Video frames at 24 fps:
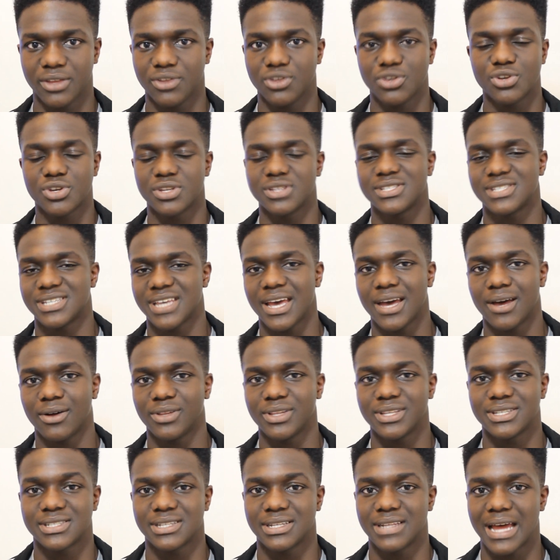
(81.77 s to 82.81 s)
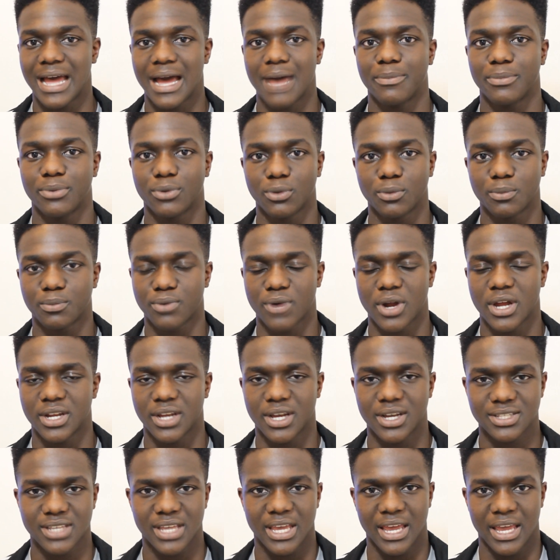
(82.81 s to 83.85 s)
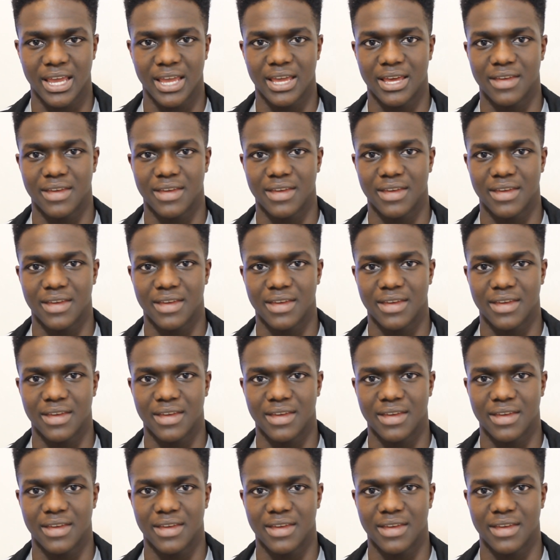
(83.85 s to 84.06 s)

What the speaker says: You can tell it's an Apple product.